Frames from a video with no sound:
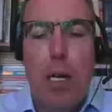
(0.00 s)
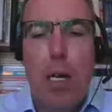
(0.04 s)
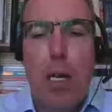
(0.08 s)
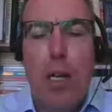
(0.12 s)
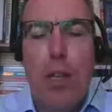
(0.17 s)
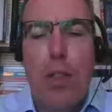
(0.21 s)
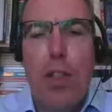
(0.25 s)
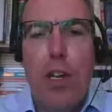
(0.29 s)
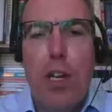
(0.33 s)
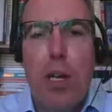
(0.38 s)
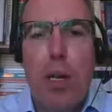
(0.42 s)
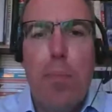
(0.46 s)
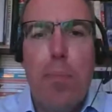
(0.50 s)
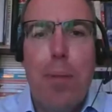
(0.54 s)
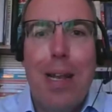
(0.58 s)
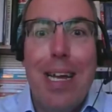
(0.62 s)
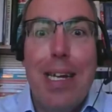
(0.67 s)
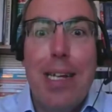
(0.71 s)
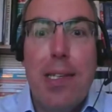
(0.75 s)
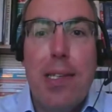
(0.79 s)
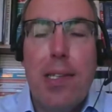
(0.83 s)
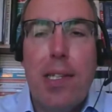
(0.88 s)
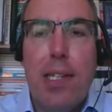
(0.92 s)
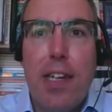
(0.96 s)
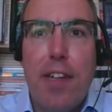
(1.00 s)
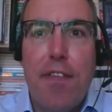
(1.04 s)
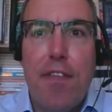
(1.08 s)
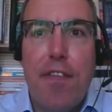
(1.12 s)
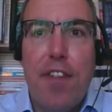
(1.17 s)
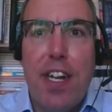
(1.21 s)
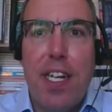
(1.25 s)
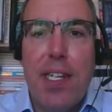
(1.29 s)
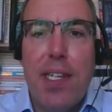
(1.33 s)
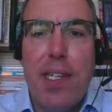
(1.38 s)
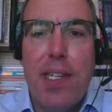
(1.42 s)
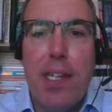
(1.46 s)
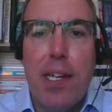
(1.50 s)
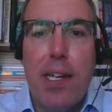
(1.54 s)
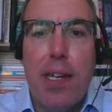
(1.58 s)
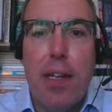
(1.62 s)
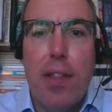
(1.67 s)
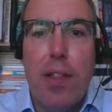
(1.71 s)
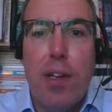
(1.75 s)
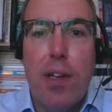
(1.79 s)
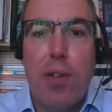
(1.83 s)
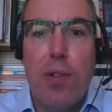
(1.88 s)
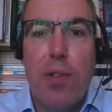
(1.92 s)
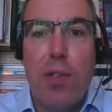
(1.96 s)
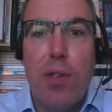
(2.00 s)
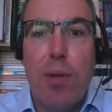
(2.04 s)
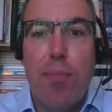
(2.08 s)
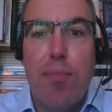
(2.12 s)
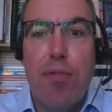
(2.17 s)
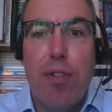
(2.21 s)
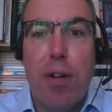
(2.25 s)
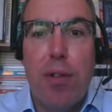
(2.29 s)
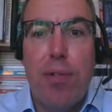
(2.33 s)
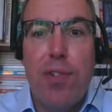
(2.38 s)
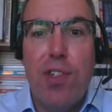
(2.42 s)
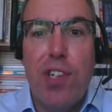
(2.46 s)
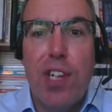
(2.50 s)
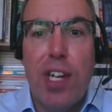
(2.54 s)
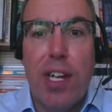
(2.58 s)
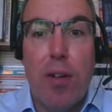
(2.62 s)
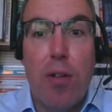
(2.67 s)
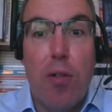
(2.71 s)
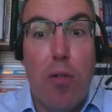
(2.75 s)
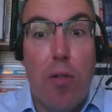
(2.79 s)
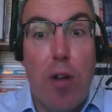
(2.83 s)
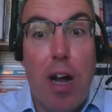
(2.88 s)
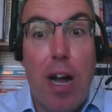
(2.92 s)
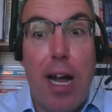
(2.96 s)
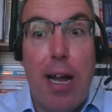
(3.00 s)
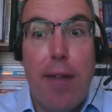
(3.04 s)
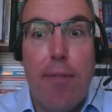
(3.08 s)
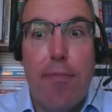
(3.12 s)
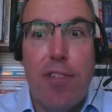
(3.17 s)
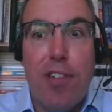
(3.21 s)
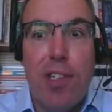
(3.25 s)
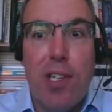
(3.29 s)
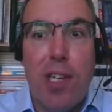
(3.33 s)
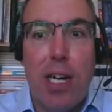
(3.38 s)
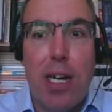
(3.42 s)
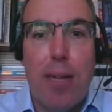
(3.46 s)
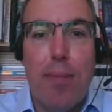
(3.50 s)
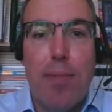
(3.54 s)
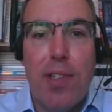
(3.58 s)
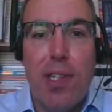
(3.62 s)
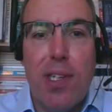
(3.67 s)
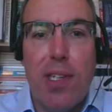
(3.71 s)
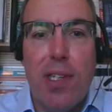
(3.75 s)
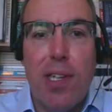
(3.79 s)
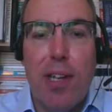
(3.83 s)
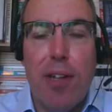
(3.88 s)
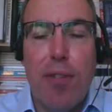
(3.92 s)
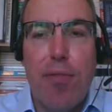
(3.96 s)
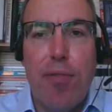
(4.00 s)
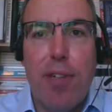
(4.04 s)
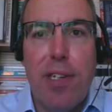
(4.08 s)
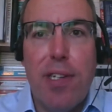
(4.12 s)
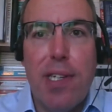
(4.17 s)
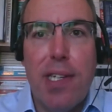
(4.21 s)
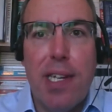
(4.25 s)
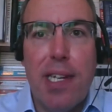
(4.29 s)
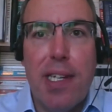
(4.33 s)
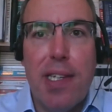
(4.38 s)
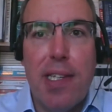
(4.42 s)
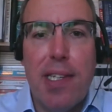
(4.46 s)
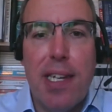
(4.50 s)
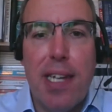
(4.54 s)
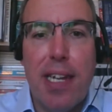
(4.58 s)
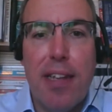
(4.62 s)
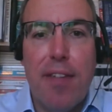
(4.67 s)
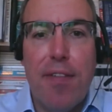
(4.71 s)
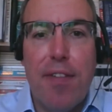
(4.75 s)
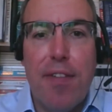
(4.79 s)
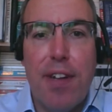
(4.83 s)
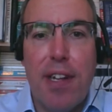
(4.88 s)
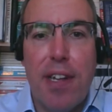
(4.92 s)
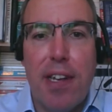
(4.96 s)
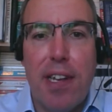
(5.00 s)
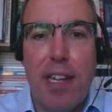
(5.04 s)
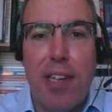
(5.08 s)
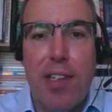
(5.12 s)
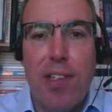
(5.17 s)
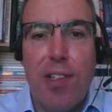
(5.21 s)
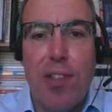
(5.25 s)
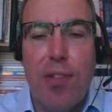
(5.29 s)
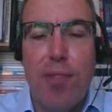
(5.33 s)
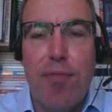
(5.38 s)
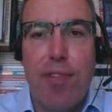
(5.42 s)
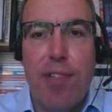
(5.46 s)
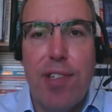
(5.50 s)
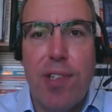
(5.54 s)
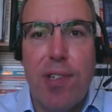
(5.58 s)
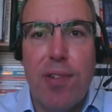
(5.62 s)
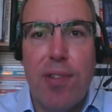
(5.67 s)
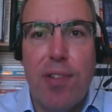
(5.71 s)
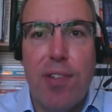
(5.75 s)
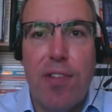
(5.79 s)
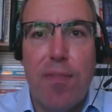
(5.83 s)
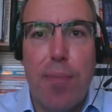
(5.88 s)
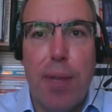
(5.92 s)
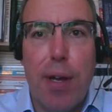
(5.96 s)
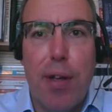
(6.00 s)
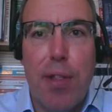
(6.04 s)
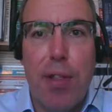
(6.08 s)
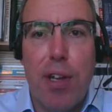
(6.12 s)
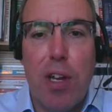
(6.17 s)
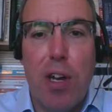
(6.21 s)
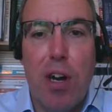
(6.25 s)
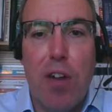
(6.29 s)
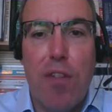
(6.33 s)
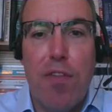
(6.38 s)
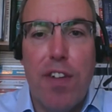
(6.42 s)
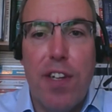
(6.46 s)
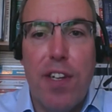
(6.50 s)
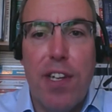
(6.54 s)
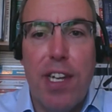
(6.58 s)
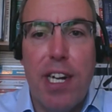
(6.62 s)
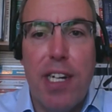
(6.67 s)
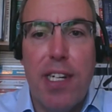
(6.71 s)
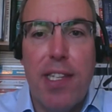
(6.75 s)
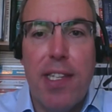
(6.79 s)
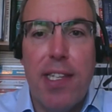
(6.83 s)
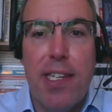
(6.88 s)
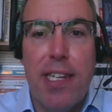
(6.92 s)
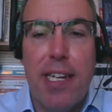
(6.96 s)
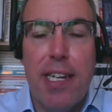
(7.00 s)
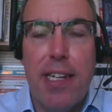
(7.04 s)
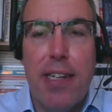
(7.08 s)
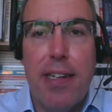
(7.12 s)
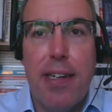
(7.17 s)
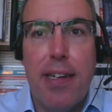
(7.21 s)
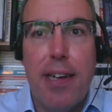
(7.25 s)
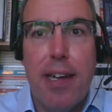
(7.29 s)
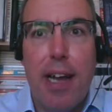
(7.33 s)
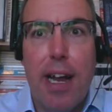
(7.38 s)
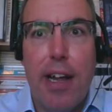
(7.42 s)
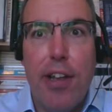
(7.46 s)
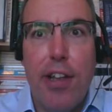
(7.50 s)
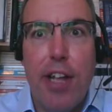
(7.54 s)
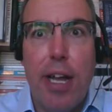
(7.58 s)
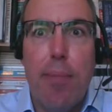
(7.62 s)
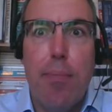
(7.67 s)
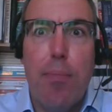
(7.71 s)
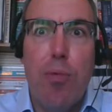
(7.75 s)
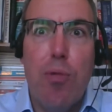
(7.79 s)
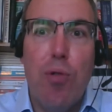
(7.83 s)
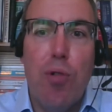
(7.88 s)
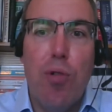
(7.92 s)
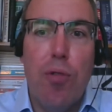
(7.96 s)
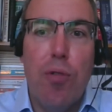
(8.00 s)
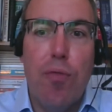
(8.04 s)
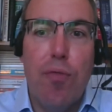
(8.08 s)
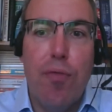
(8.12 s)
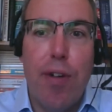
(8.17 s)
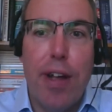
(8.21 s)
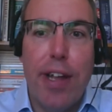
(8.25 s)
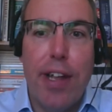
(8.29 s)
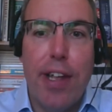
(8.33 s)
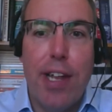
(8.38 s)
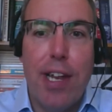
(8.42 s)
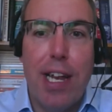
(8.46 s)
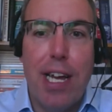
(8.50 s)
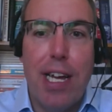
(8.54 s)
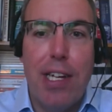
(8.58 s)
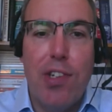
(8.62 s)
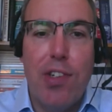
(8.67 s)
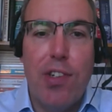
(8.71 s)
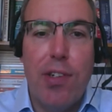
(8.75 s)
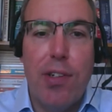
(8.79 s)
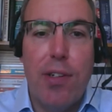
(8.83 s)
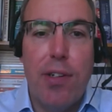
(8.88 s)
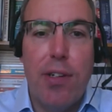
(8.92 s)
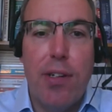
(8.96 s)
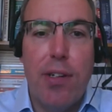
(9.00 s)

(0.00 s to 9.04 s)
The complexity facing those approaching or at retirement is increasing significantly as the result of both COVID-19 and yet more regulation.